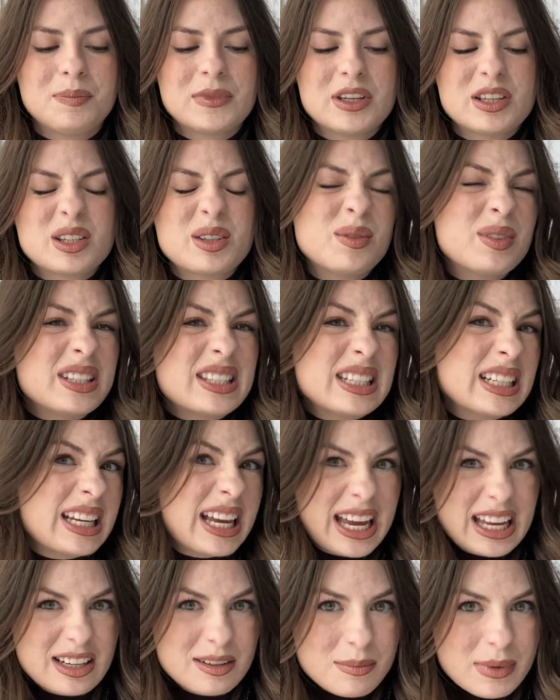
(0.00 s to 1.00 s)

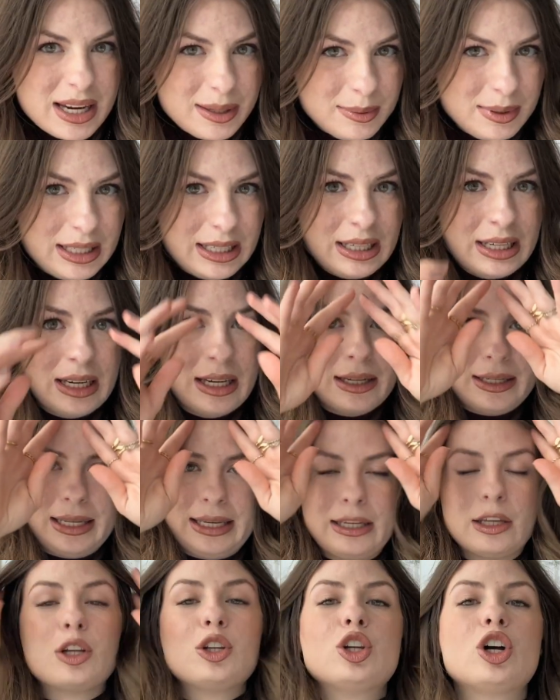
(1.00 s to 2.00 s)
sophisticated, maybe.
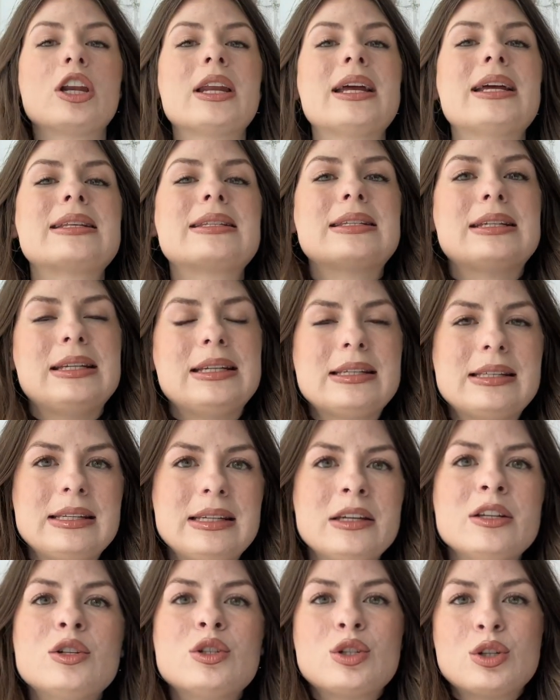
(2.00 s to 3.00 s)
Like, not as
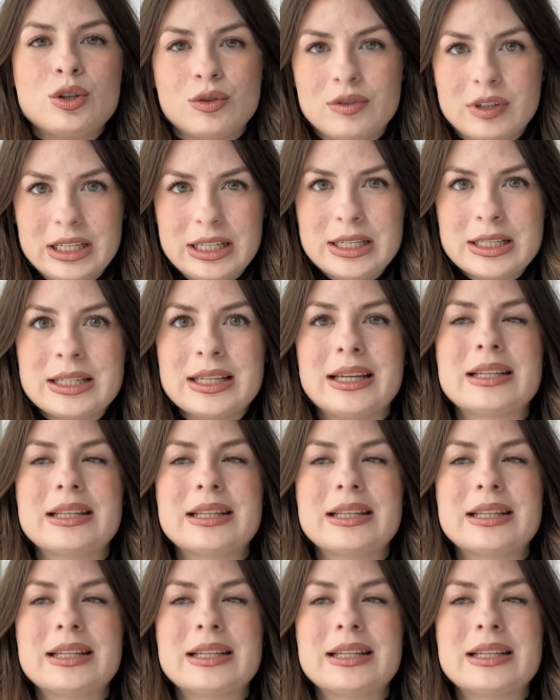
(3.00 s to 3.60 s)
easy to read.